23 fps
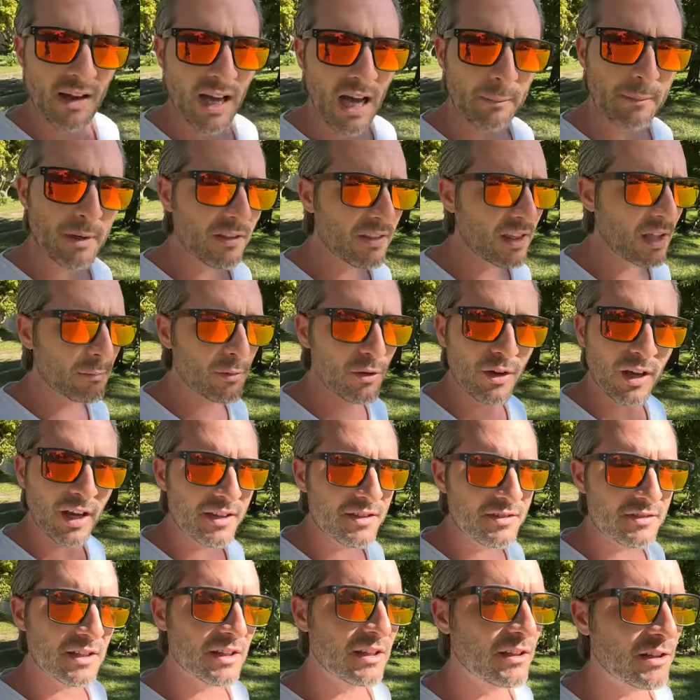How many of them you
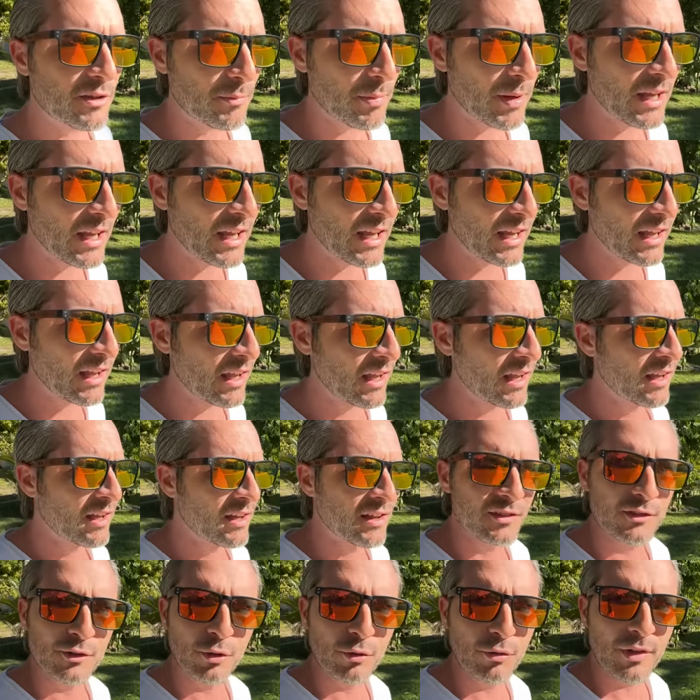guys think can pay
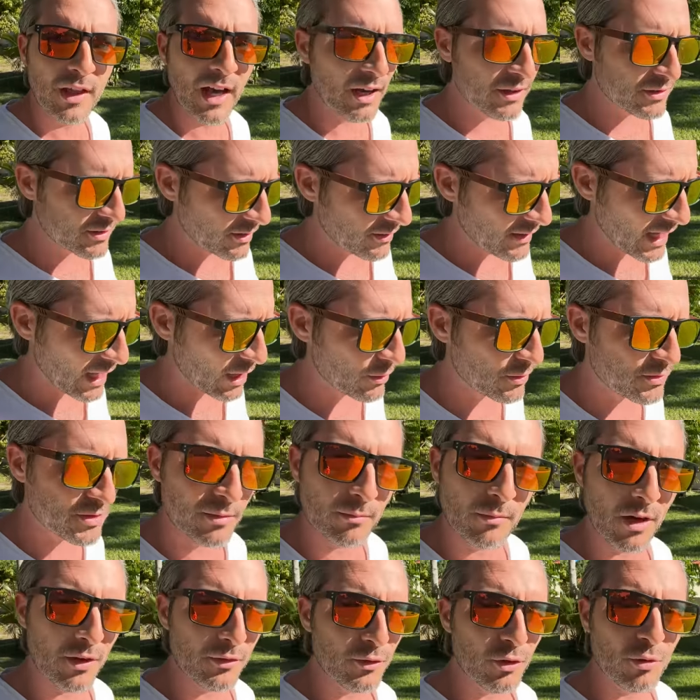$2,000 a
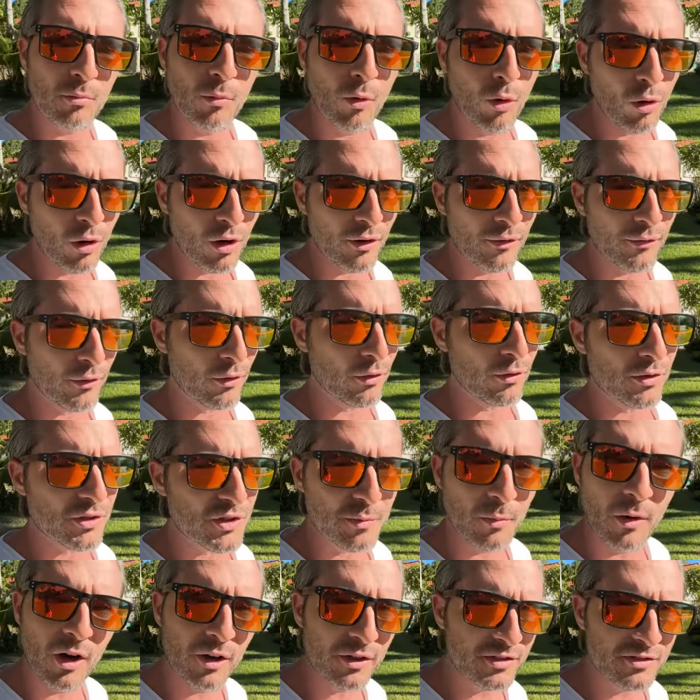month or more for a
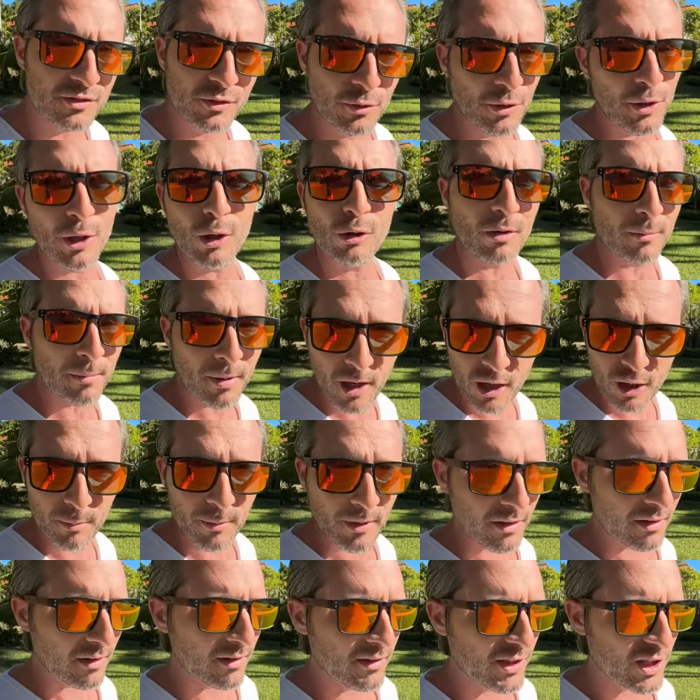small studio
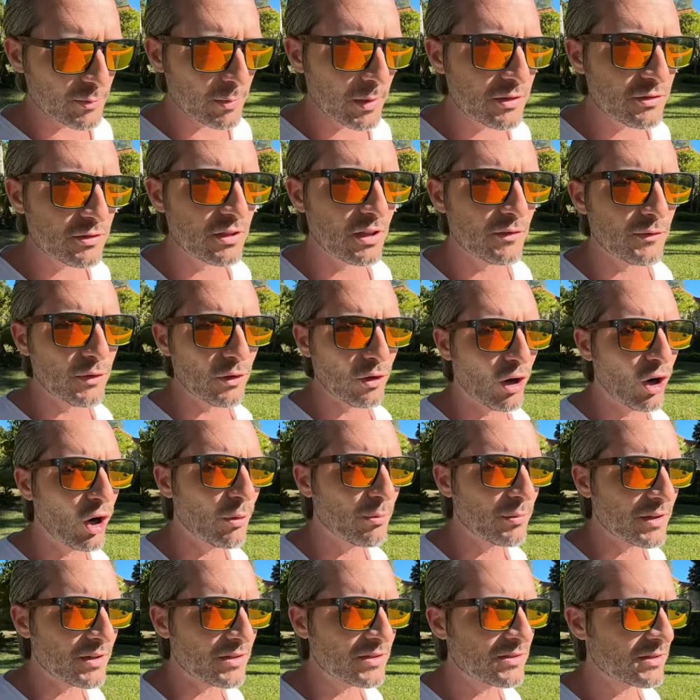apartment, especially if you're
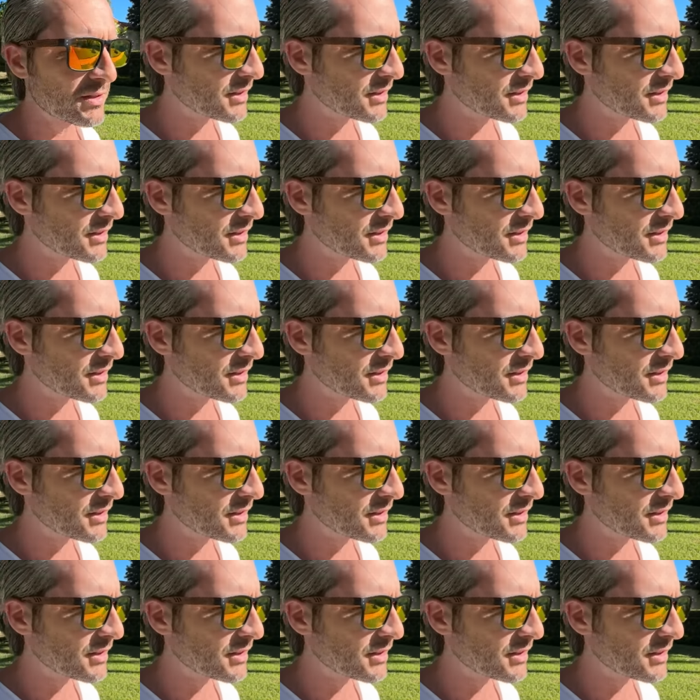homeless?